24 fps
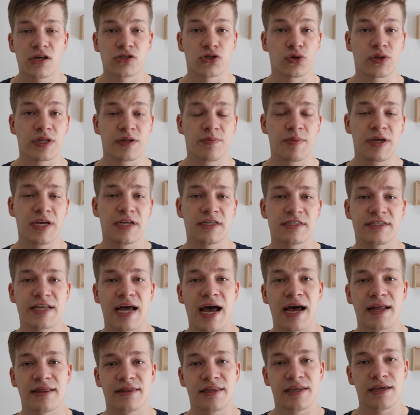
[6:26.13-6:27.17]
So that means
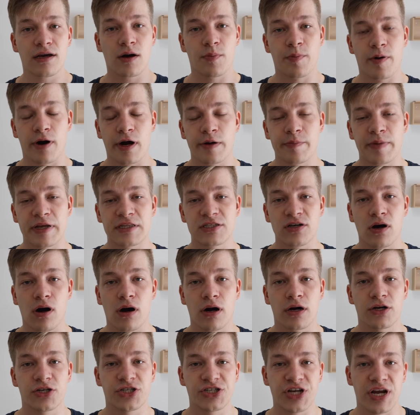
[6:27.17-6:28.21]
that the apartments
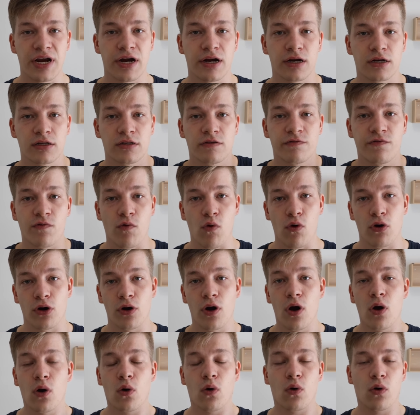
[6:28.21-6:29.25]
are shared
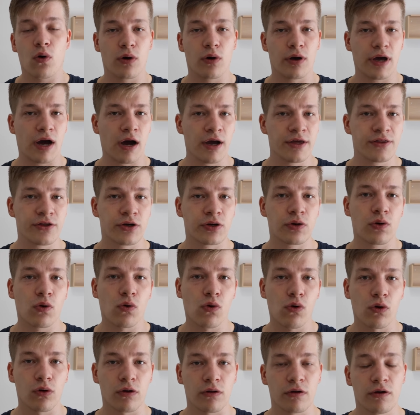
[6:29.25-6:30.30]
for either
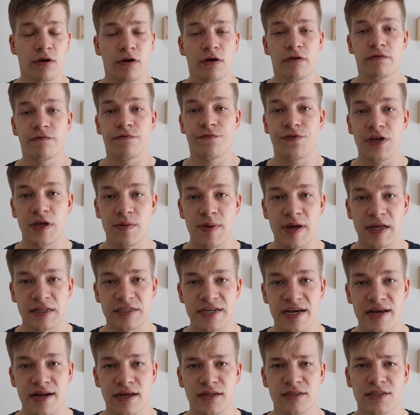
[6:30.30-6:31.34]
all female
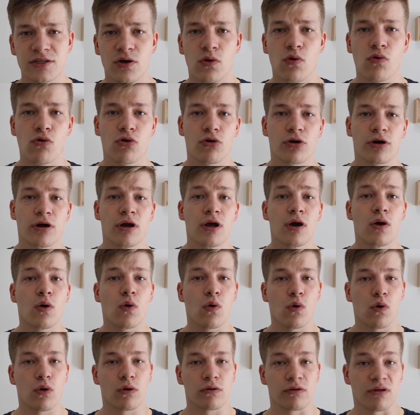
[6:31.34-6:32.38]
tenants or
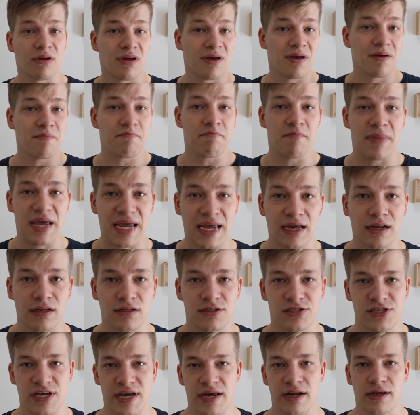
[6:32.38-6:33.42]
all
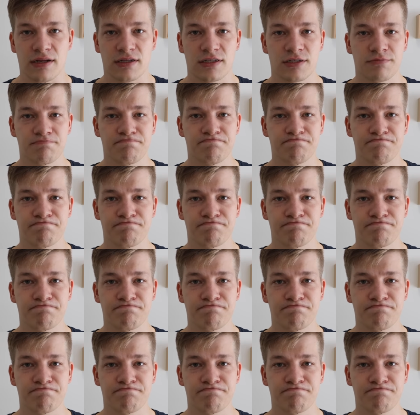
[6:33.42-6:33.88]
male tenants.